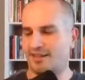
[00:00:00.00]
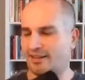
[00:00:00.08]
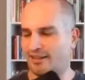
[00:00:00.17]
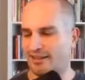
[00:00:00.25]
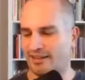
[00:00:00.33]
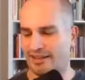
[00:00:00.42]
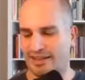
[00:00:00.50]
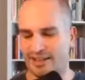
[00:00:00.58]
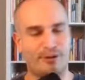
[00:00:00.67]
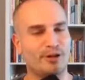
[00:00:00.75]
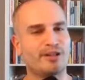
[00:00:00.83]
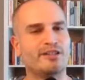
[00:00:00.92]
uh, as
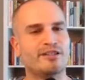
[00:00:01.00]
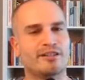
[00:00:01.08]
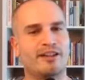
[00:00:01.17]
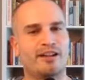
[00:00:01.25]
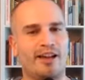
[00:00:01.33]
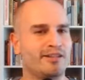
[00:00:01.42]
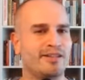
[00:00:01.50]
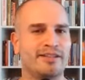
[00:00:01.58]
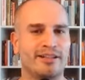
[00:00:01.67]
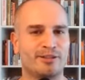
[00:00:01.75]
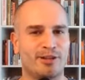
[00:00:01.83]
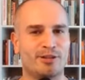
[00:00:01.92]
far as
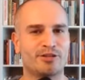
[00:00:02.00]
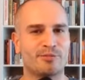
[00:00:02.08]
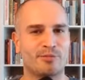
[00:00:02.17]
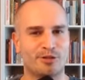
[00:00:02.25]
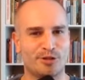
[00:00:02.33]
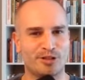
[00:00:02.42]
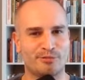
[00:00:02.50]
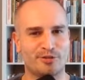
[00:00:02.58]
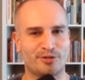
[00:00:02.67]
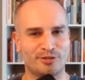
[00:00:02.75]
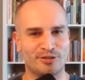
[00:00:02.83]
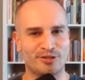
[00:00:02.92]
accidental entrepreneurship
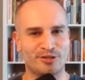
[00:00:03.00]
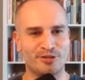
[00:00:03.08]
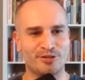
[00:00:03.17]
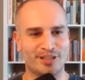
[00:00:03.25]
stories go yeah.